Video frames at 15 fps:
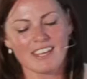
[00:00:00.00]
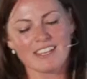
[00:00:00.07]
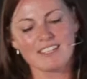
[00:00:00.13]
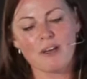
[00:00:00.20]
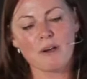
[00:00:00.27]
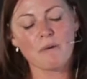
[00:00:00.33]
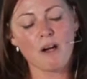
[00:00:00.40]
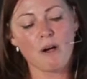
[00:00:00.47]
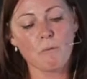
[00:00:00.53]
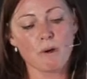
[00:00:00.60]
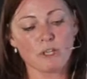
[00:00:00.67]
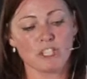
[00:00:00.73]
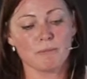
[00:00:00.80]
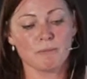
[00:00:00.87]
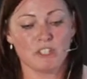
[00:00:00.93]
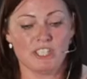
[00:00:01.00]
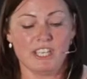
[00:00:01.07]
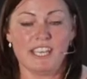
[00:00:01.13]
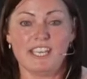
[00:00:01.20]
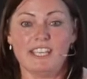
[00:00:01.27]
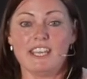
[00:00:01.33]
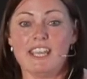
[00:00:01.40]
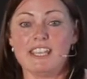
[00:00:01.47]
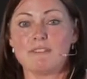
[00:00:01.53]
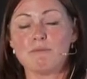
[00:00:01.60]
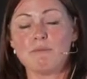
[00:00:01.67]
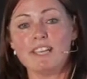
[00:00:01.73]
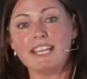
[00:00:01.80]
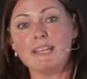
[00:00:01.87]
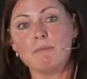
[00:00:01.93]
So a washing machine is
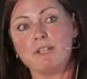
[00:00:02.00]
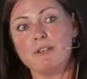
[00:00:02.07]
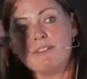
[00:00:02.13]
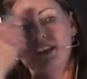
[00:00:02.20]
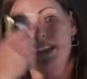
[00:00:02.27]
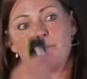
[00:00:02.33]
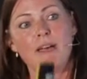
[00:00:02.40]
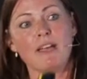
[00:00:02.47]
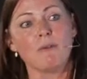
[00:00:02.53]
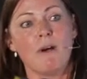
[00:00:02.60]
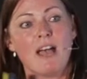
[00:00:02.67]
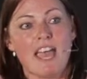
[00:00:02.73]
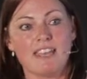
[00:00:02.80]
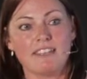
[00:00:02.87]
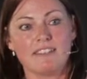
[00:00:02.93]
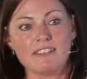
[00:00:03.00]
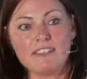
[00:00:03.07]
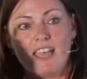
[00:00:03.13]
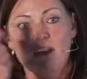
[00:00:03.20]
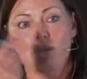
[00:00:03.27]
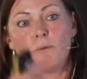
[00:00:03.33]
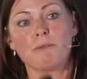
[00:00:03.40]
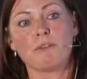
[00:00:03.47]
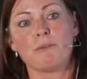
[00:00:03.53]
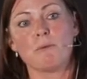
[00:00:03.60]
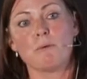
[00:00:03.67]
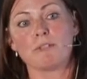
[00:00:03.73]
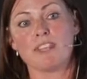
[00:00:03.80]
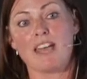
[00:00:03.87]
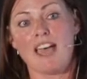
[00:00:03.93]
really, when you think about your head and all the
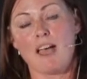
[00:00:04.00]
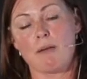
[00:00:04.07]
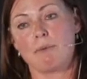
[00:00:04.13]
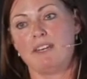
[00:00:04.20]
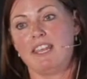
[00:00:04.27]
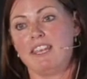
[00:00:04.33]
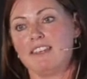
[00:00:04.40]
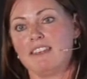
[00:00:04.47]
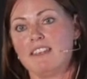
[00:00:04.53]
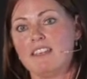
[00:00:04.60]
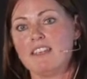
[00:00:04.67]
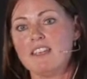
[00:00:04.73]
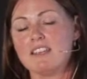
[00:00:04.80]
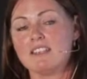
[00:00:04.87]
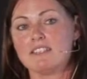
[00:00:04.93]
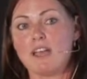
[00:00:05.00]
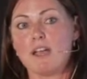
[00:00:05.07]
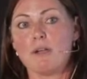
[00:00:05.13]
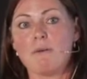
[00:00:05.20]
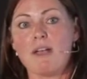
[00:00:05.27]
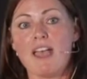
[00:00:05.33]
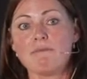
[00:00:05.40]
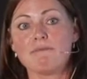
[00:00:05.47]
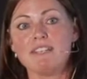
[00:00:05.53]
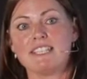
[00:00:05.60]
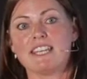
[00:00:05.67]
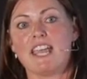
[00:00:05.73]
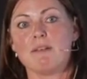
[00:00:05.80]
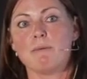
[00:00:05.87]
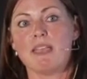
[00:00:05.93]
thoughts that are happening. So every
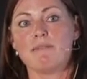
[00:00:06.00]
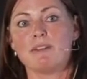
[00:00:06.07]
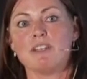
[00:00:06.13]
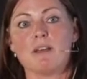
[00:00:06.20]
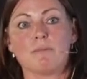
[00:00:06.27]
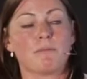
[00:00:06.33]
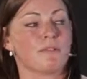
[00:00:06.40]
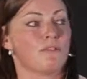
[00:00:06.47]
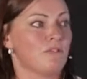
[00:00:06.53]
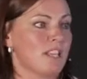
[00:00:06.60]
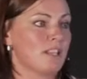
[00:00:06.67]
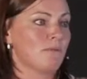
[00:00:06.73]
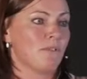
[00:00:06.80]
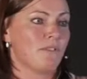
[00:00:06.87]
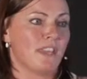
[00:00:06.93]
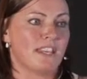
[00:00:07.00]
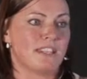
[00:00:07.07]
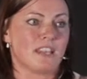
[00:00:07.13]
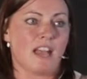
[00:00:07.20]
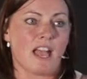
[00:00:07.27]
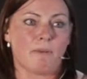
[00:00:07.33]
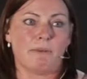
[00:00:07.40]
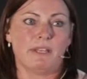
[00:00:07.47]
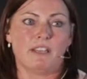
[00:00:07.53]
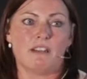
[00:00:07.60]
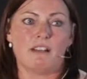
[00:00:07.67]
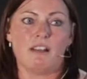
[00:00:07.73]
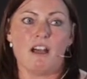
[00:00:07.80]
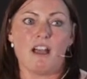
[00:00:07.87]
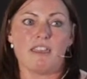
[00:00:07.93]
day we have a number of stressful things that are happening in
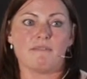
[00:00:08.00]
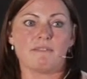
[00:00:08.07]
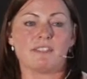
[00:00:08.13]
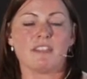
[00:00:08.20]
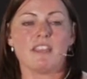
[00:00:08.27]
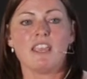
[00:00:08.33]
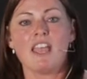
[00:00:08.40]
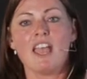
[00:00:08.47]
our lives.